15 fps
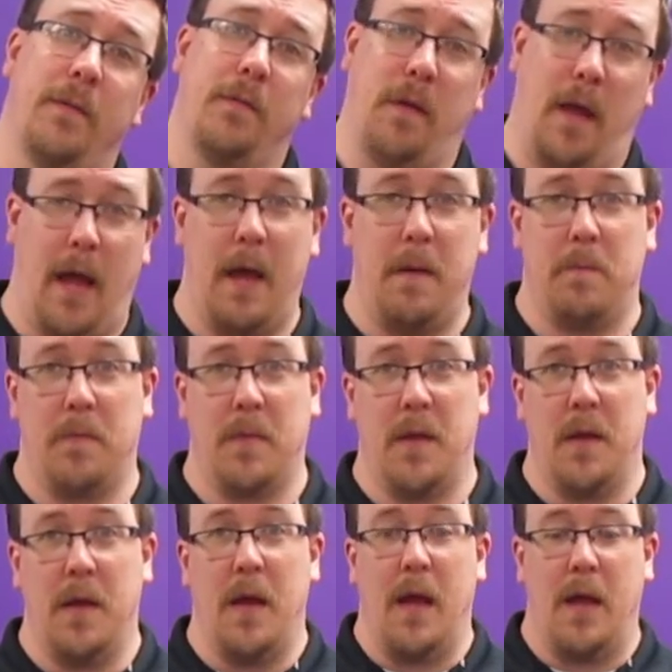Okay?
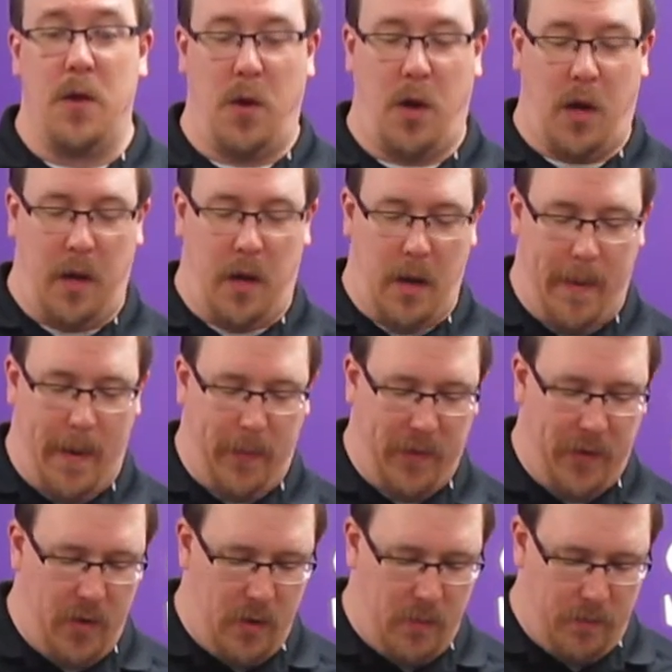You can come up
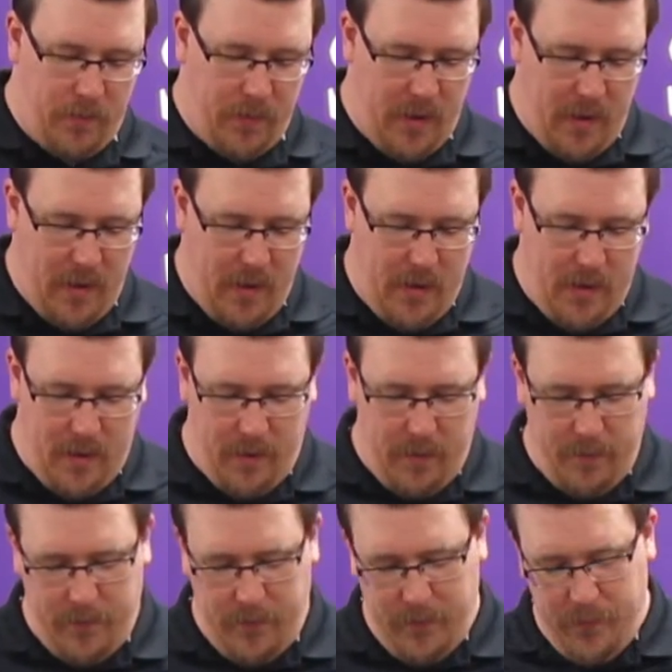with your own.
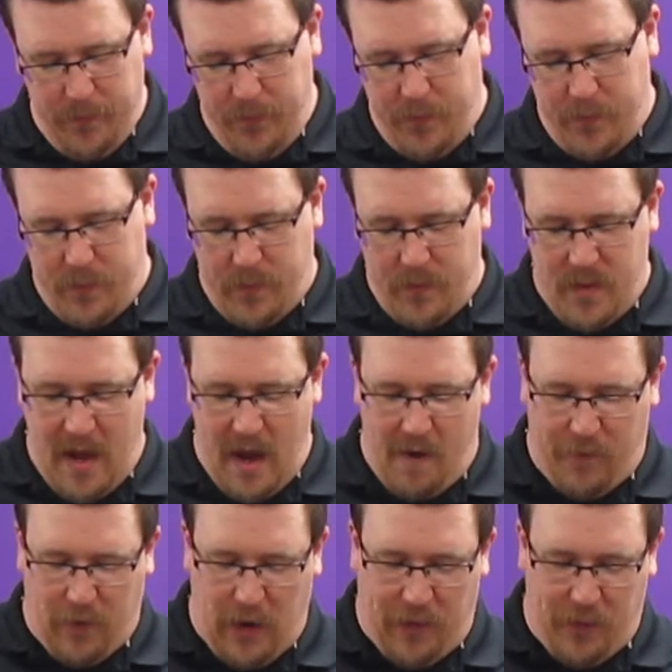Now
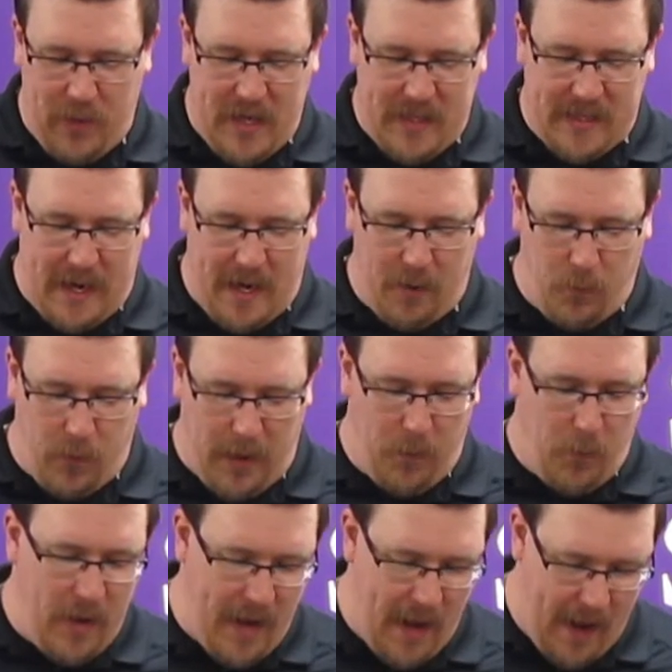for a 3 sound
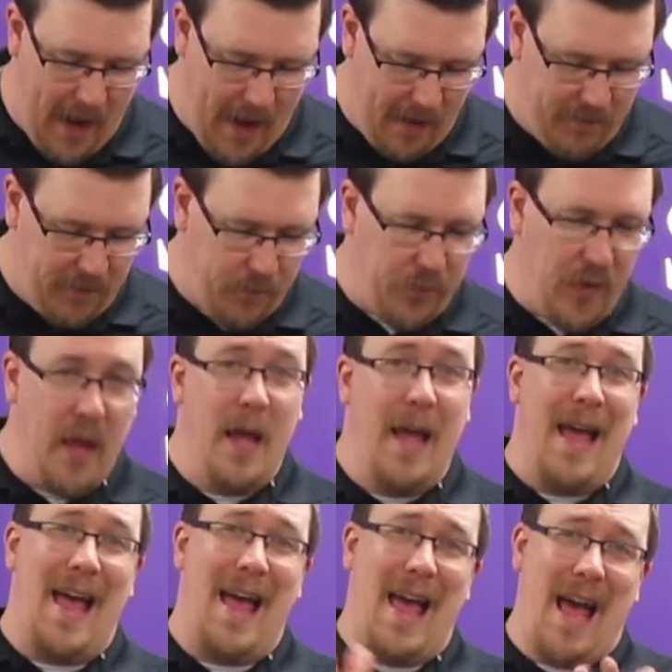one, we have
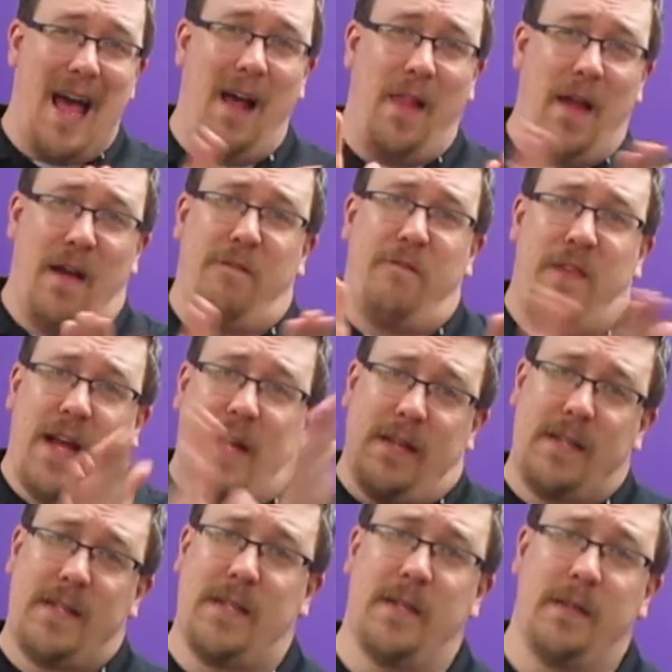
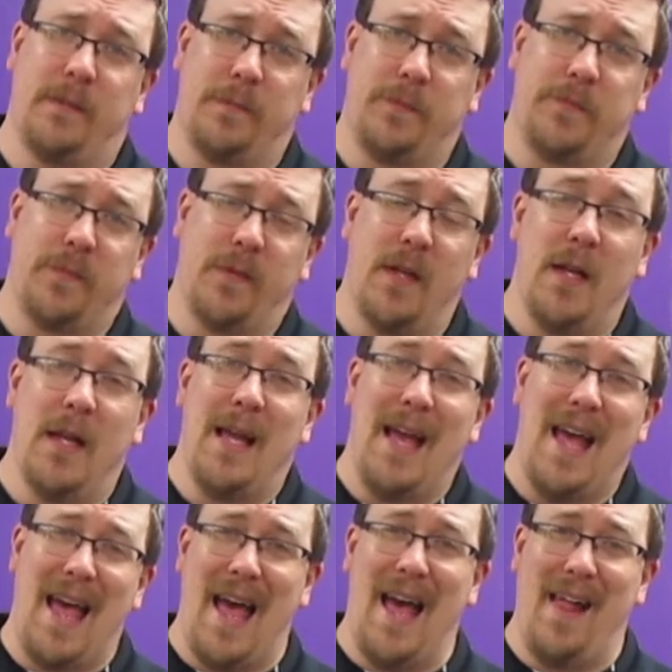elephant.
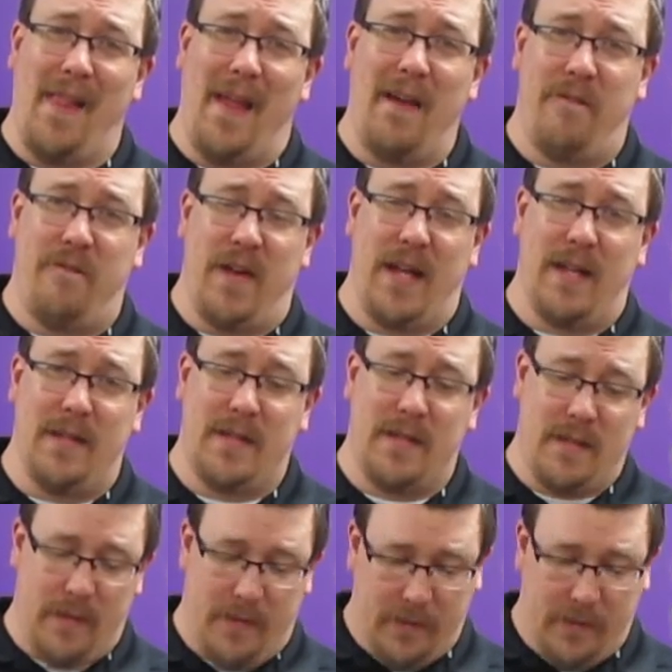Elephant.